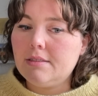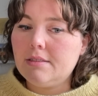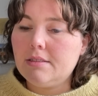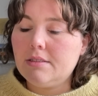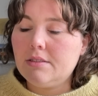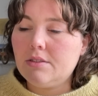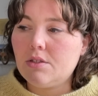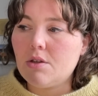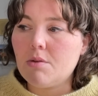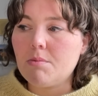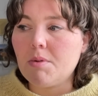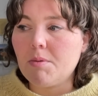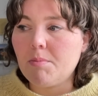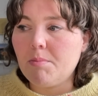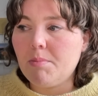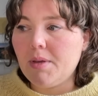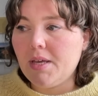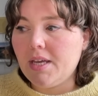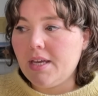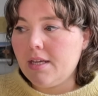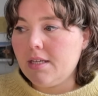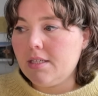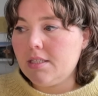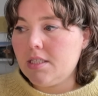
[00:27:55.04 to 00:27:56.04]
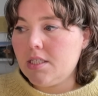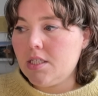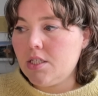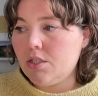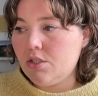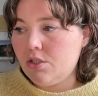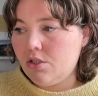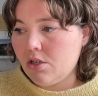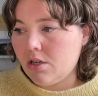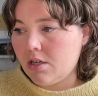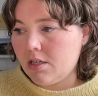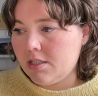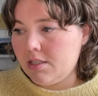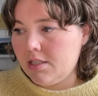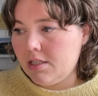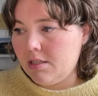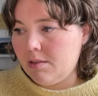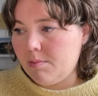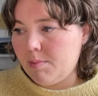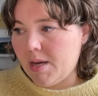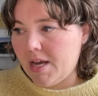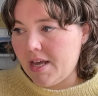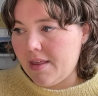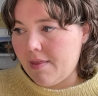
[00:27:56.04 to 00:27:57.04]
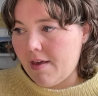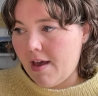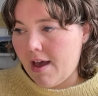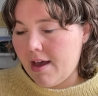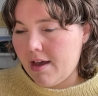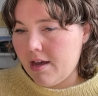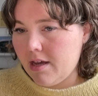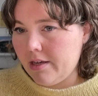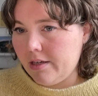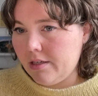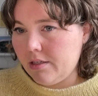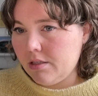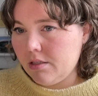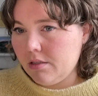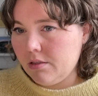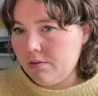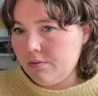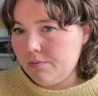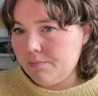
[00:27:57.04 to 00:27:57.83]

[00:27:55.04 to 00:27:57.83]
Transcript: So I'm a bit daunted by that.